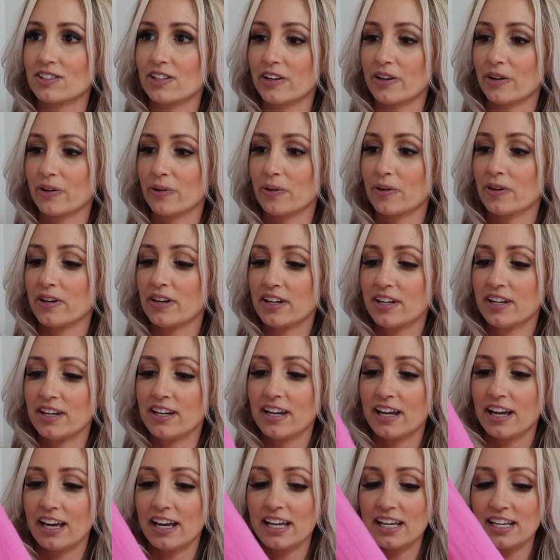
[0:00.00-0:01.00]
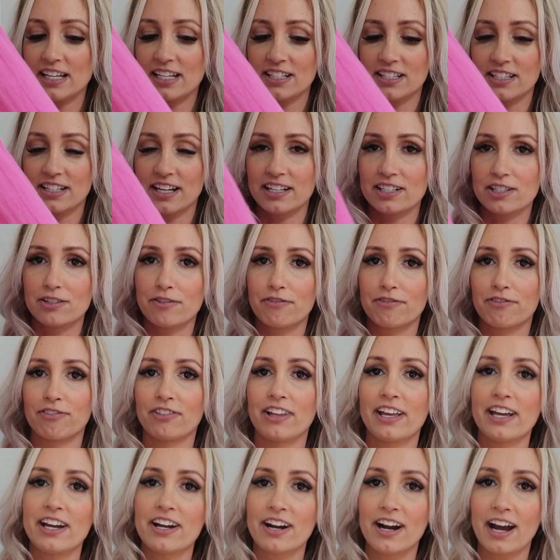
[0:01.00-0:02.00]
So it does
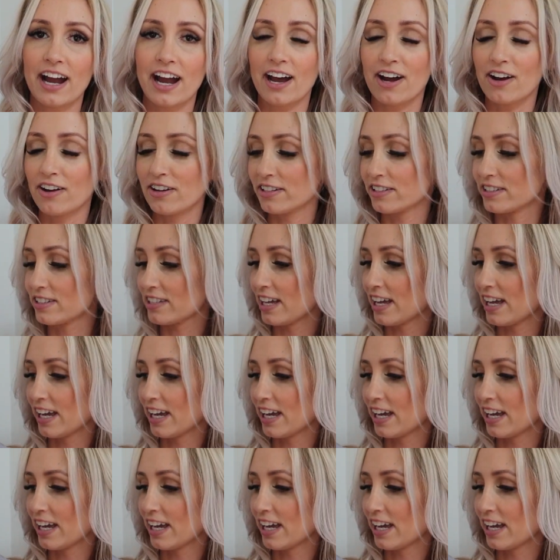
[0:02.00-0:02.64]
flare out